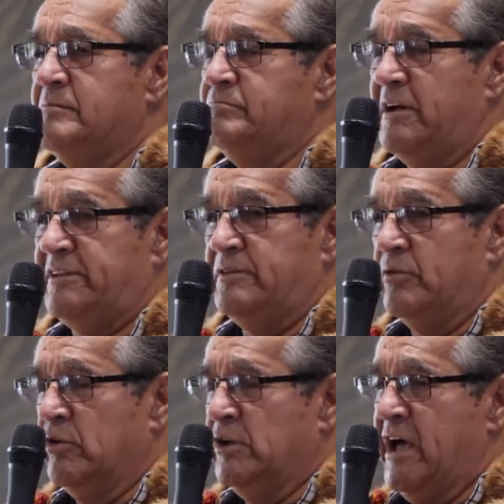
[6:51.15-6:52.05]
But
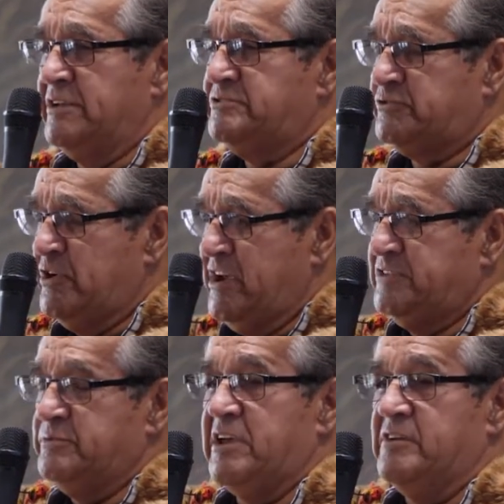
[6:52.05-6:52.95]
all those
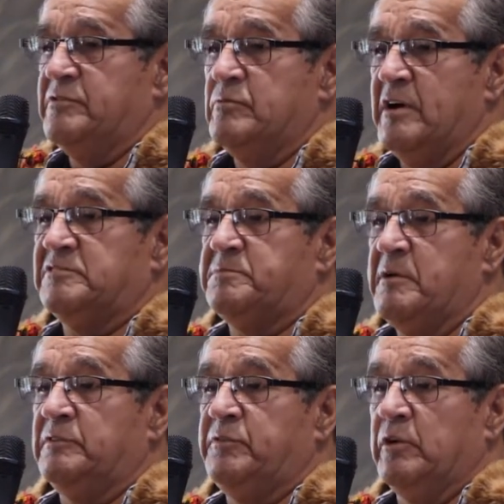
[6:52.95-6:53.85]
trees, we give them 1
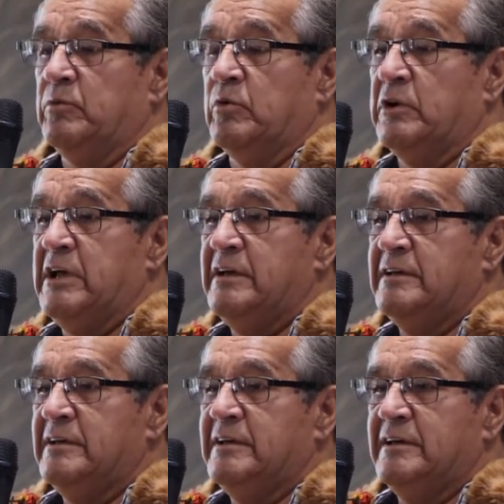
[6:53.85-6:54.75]
spoonful of water.
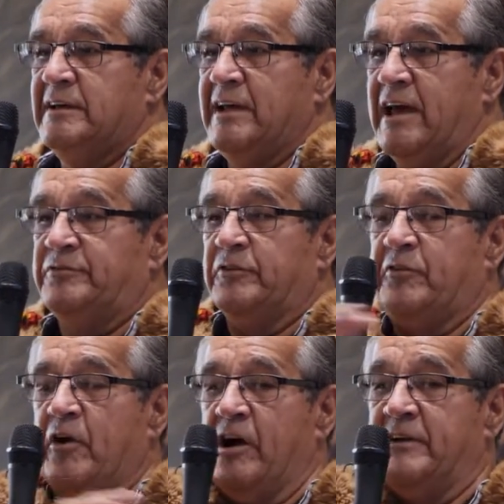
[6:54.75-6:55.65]
And for
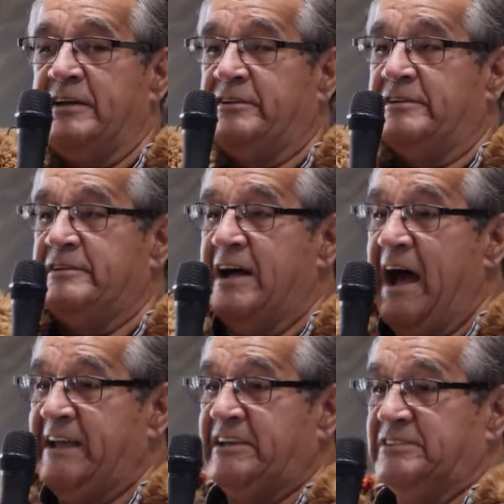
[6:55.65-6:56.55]
500
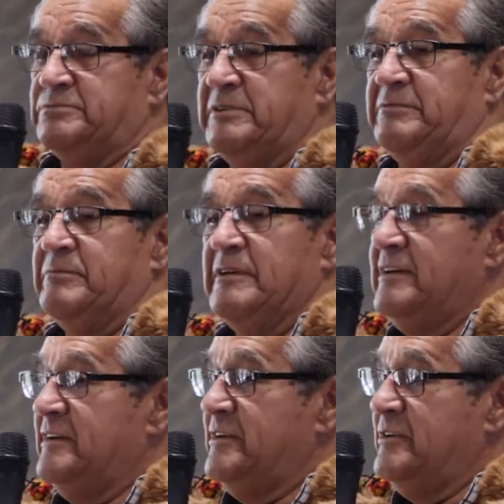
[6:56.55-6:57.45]
acres, where
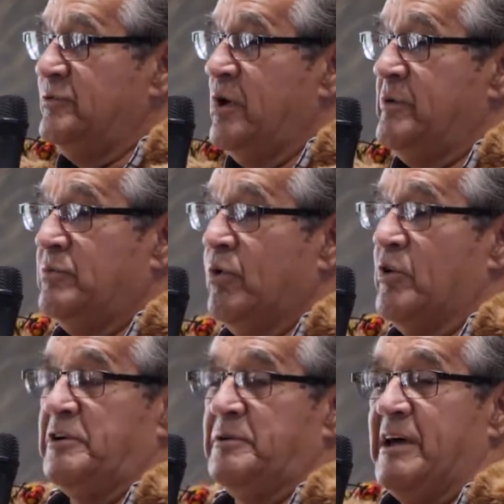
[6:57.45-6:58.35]
we
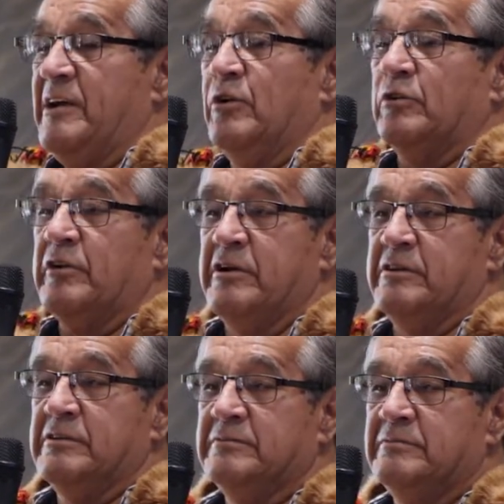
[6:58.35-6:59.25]
watered them, they all grew.
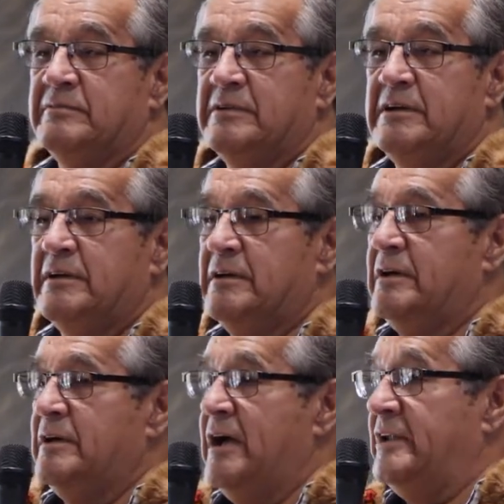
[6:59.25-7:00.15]

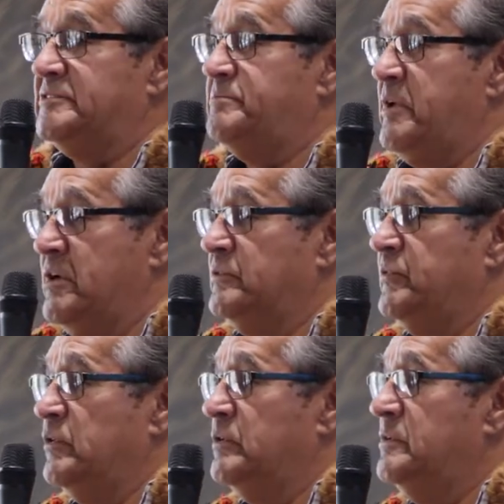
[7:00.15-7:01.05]
And it's beautiful.